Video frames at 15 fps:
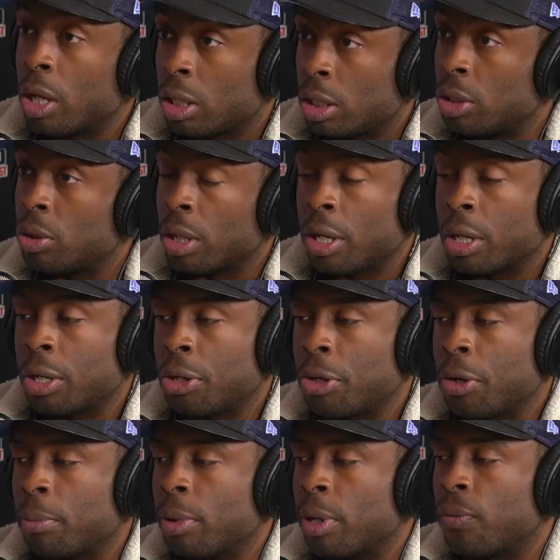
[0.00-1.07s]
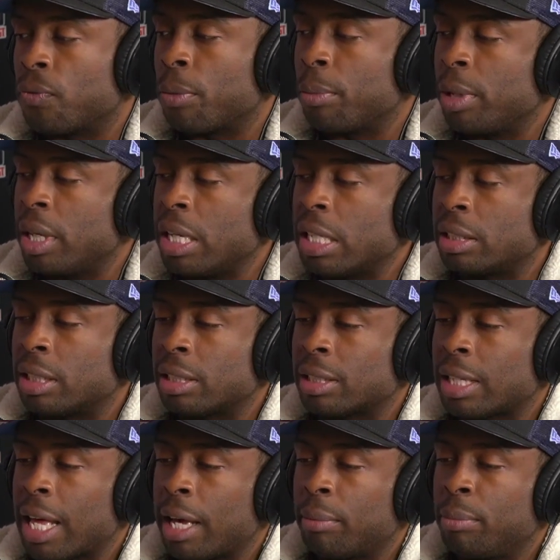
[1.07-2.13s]
You done heard, but for me, it's just
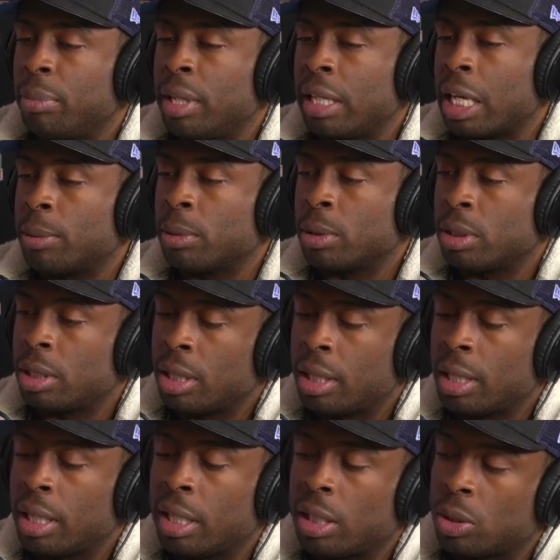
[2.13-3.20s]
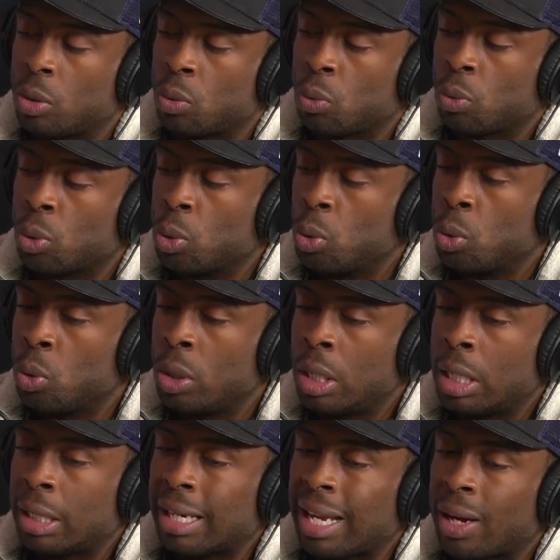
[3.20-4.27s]
like being able to think through
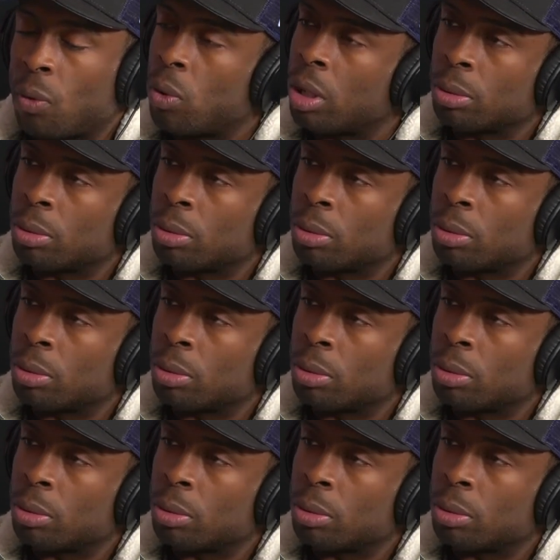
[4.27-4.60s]
like what I'm